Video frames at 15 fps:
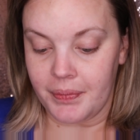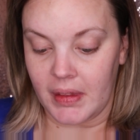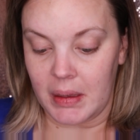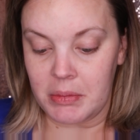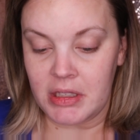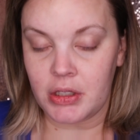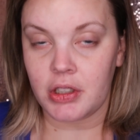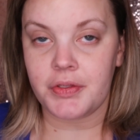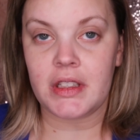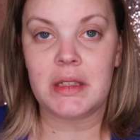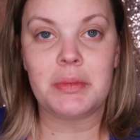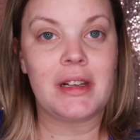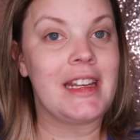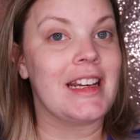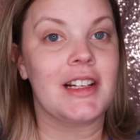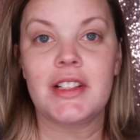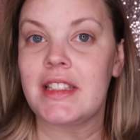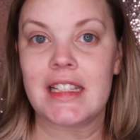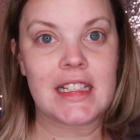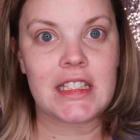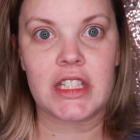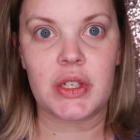Let me know if anybody
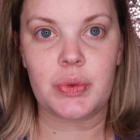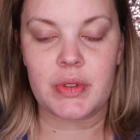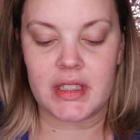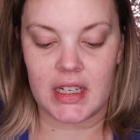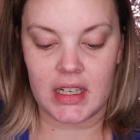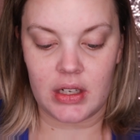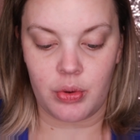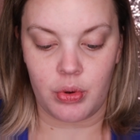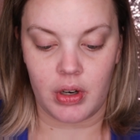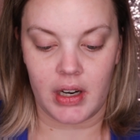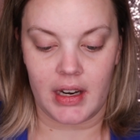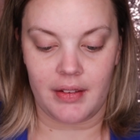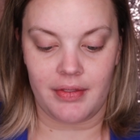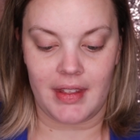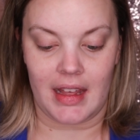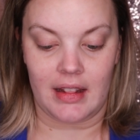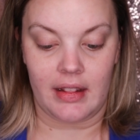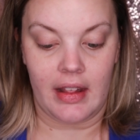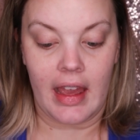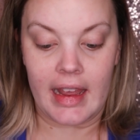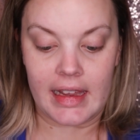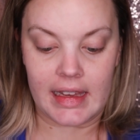else has used it, or if they
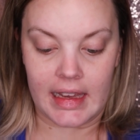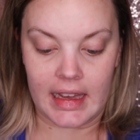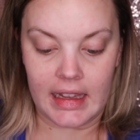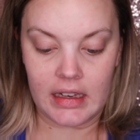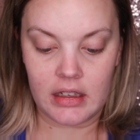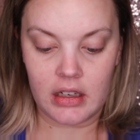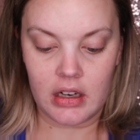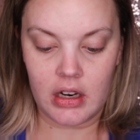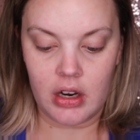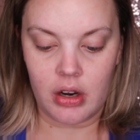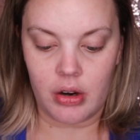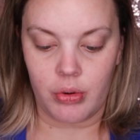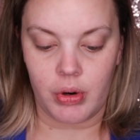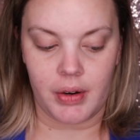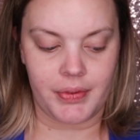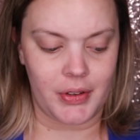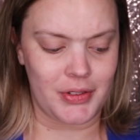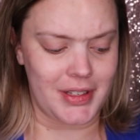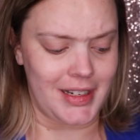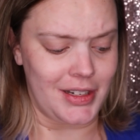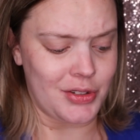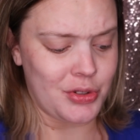like it, or if
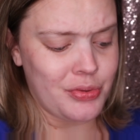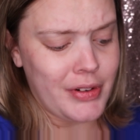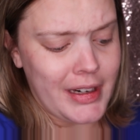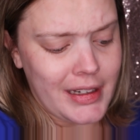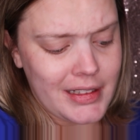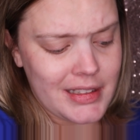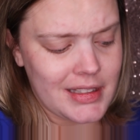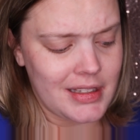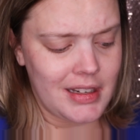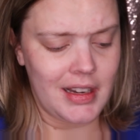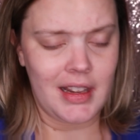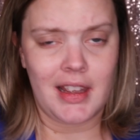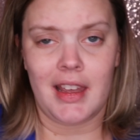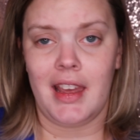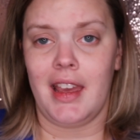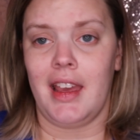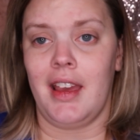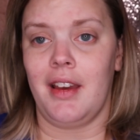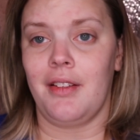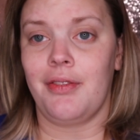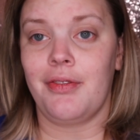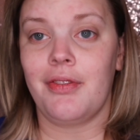there's any tricks,
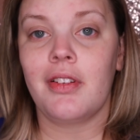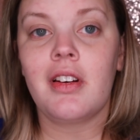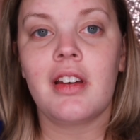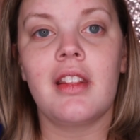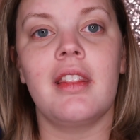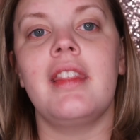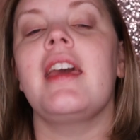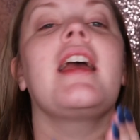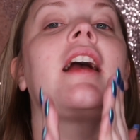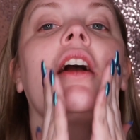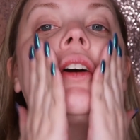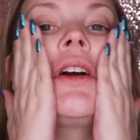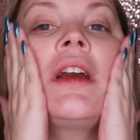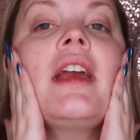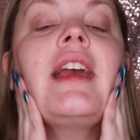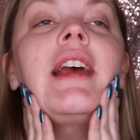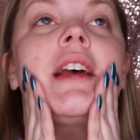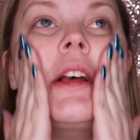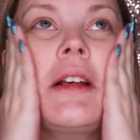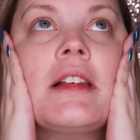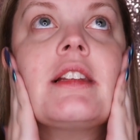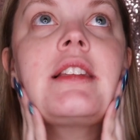if there
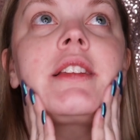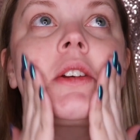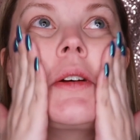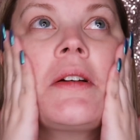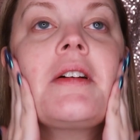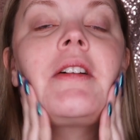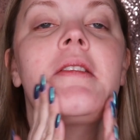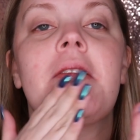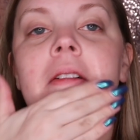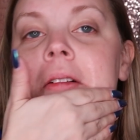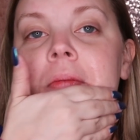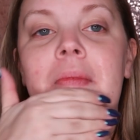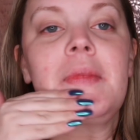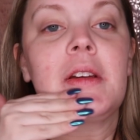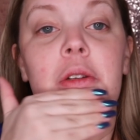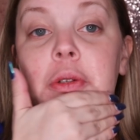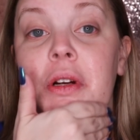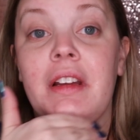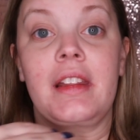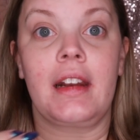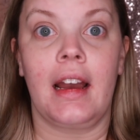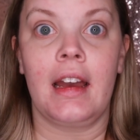is a
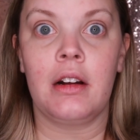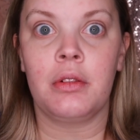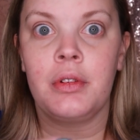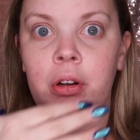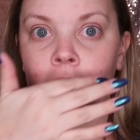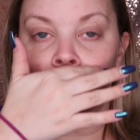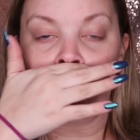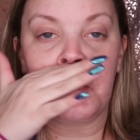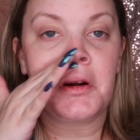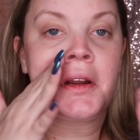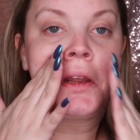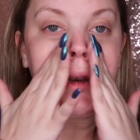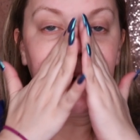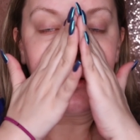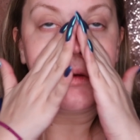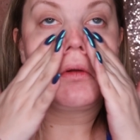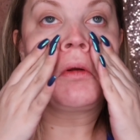trick that I don't know for it.